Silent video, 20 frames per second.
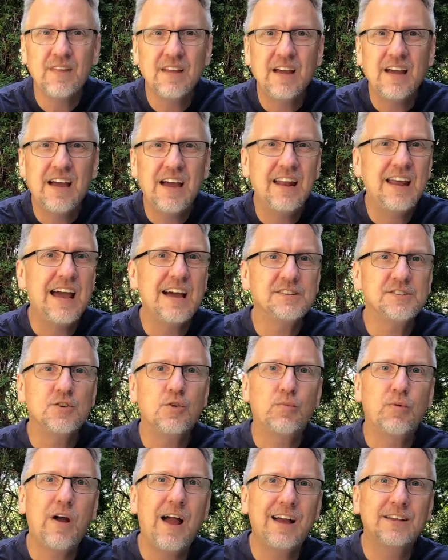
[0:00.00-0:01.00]
it has no
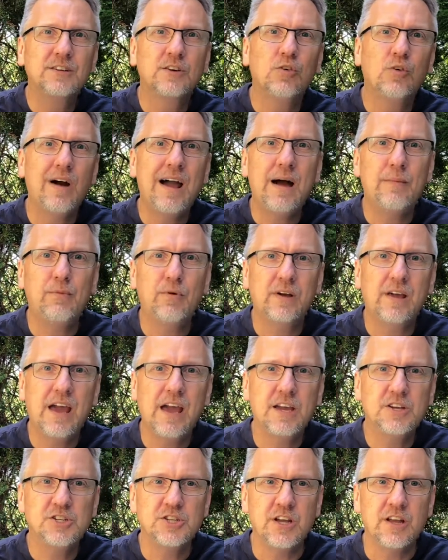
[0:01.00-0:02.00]
practical
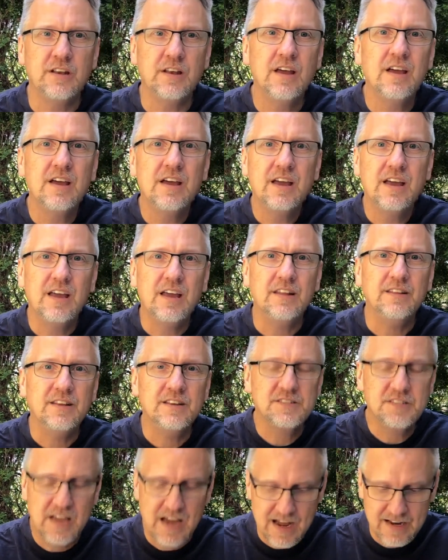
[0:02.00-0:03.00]
application in
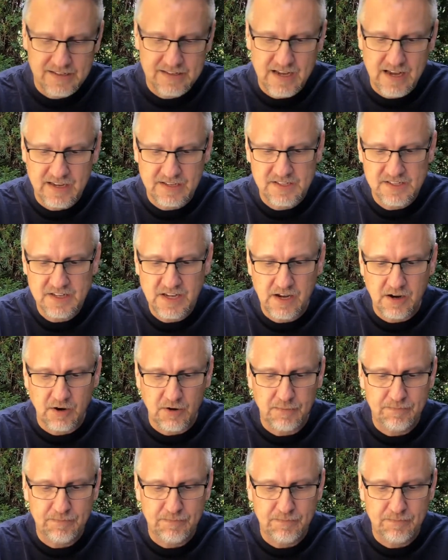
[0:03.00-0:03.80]
this context here.